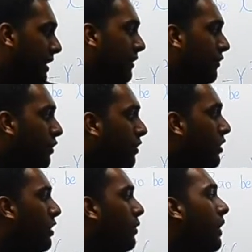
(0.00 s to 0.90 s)
Therefore,
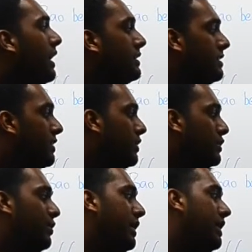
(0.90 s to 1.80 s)
y is
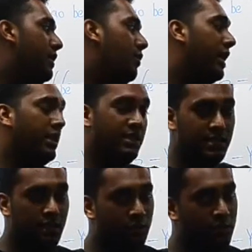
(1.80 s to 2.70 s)
equals to 8 and y
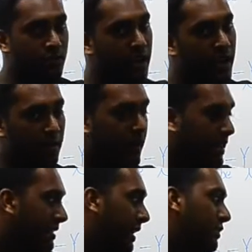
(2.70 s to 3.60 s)
is equals to
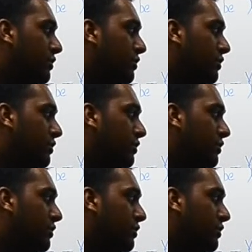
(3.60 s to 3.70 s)
minus 9.